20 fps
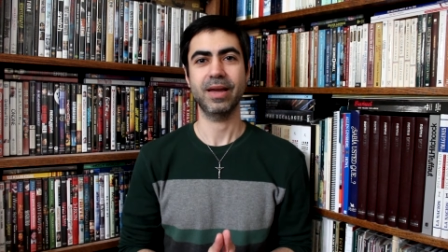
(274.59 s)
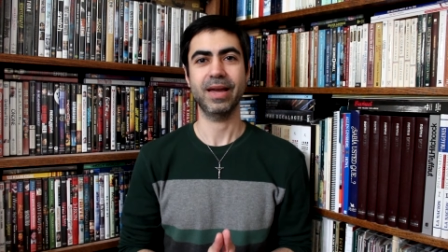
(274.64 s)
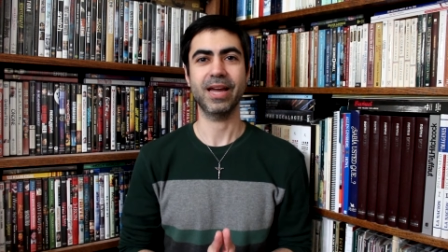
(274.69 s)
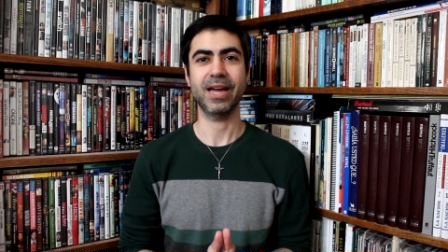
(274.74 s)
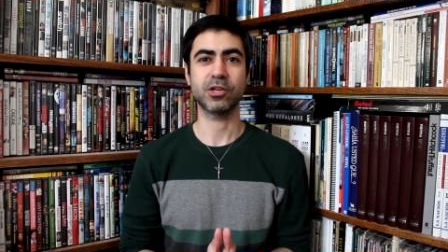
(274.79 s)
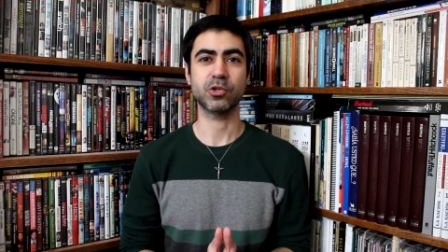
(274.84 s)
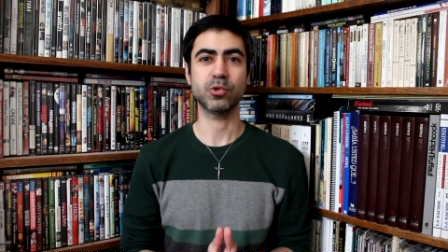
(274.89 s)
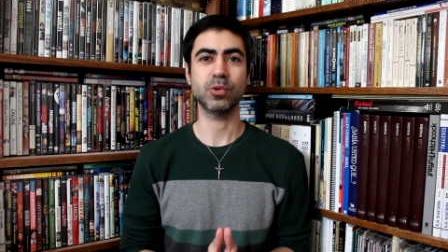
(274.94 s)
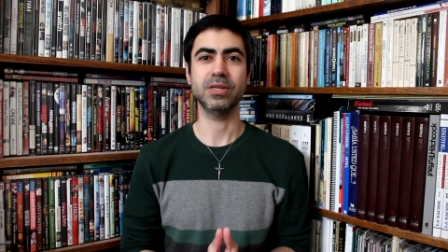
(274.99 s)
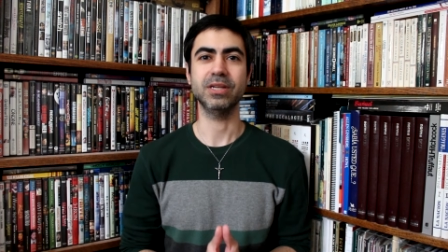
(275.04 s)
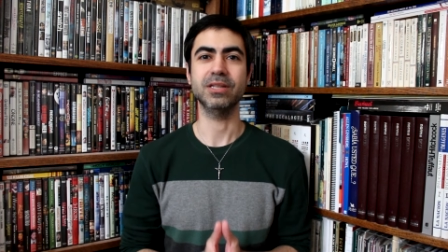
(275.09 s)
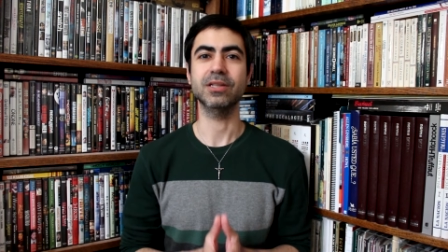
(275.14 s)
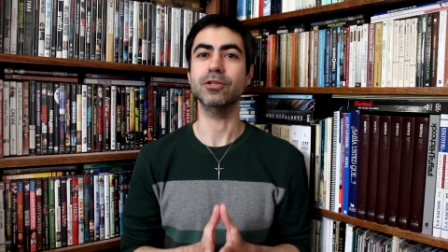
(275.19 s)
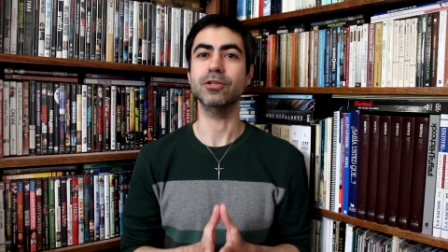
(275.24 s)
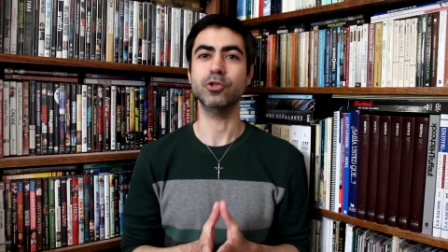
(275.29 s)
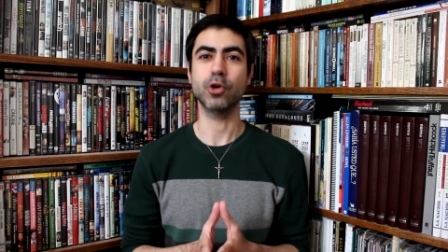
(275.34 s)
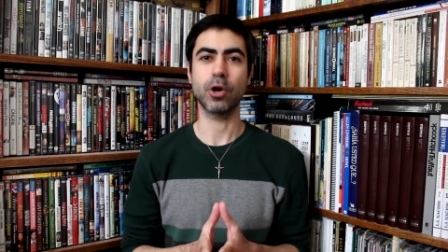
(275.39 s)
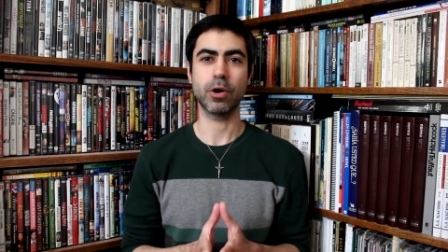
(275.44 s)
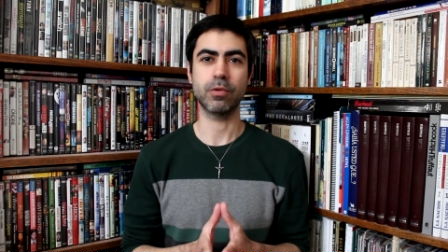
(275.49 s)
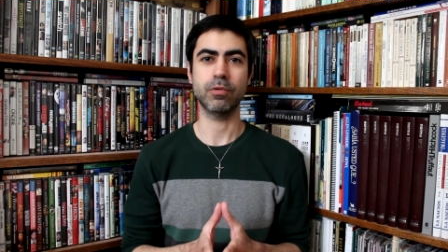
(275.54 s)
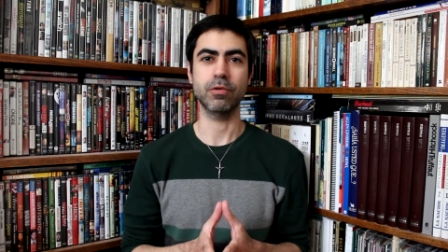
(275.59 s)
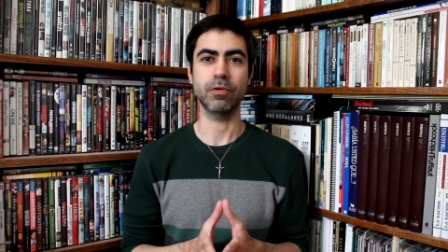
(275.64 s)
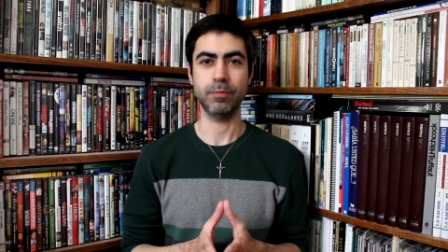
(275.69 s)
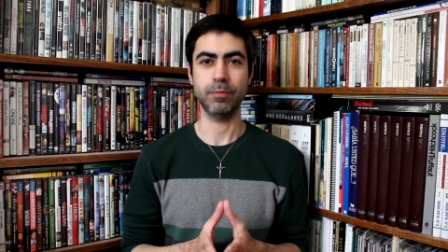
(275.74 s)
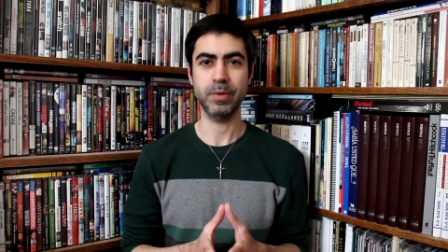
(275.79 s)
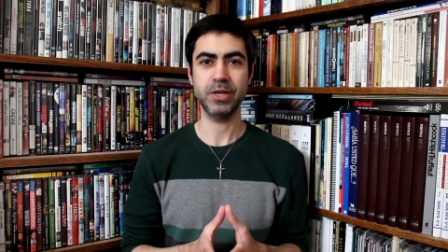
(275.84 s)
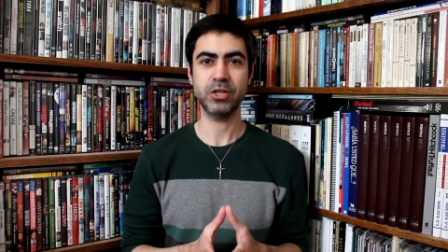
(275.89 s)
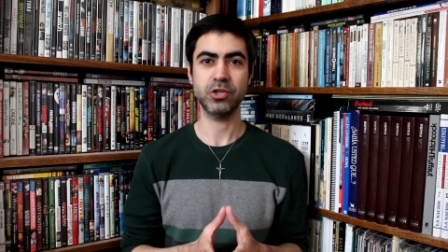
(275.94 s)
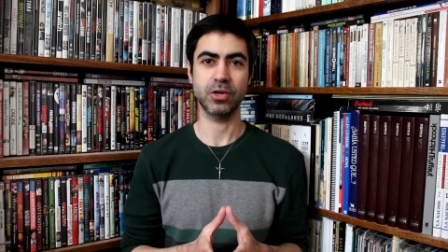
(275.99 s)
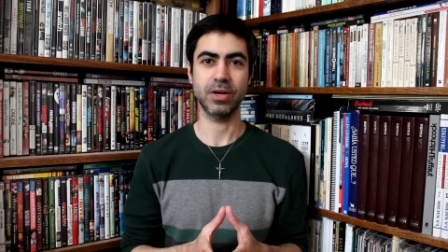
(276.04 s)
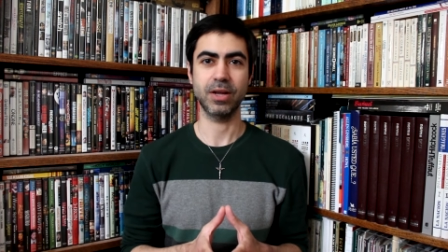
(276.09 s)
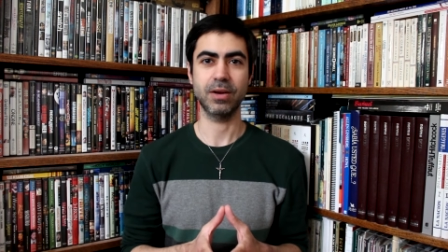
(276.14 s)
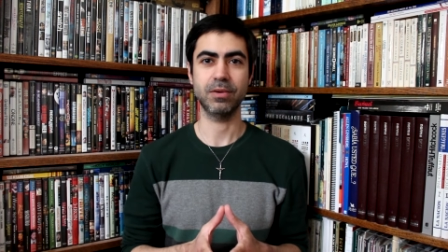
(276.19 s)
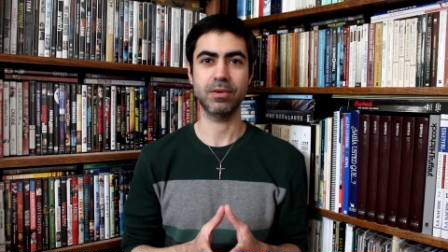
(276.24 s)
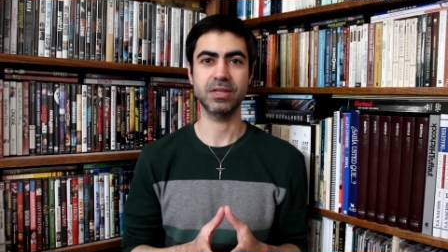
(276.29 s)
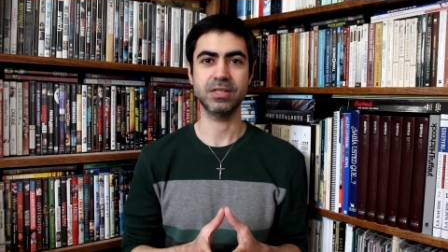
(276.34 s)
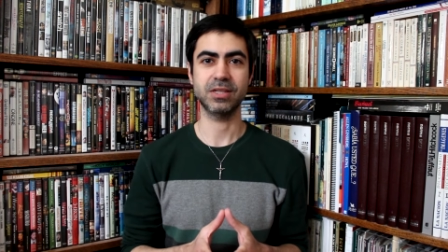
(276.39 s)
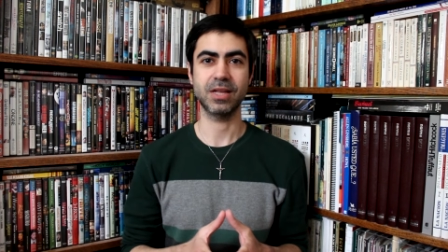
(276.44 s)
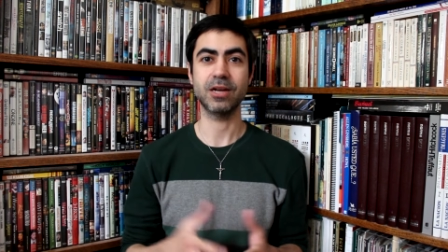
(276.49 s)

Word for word: actually the daughter of missionaries.